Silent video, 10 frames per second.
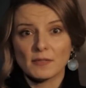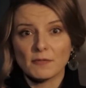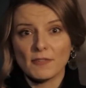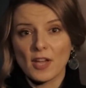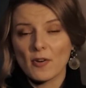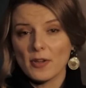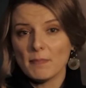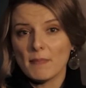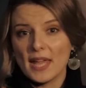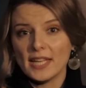very
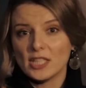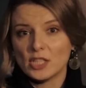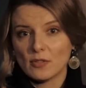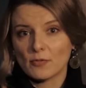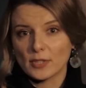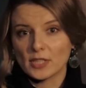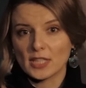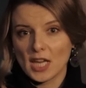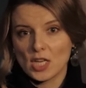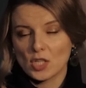many different
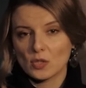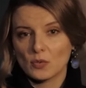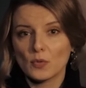stages.